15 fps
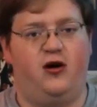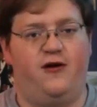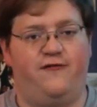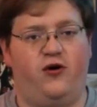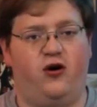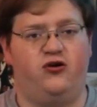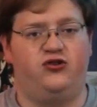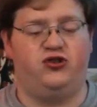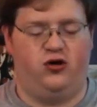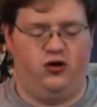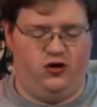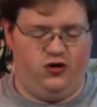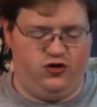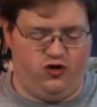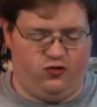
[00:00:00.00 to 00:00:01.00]
First,
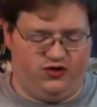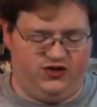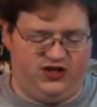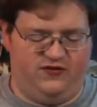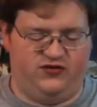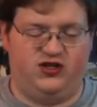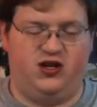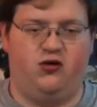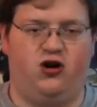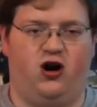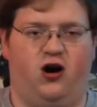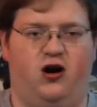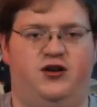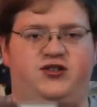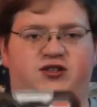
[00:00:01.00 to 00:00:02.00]
you'll receive skill
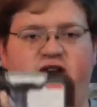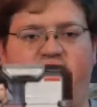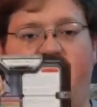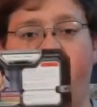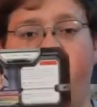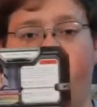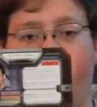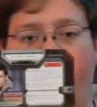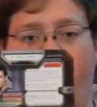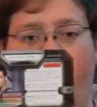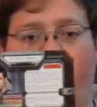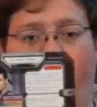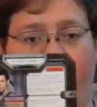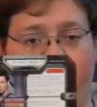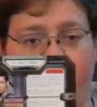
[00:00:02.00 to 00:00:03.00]
cards as shown
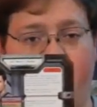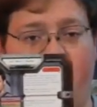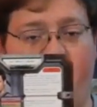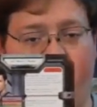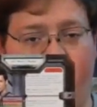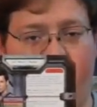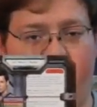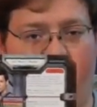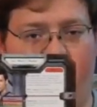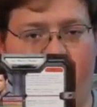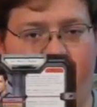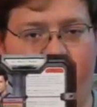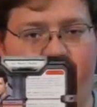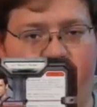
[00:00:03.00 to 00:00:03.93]
on your character chart.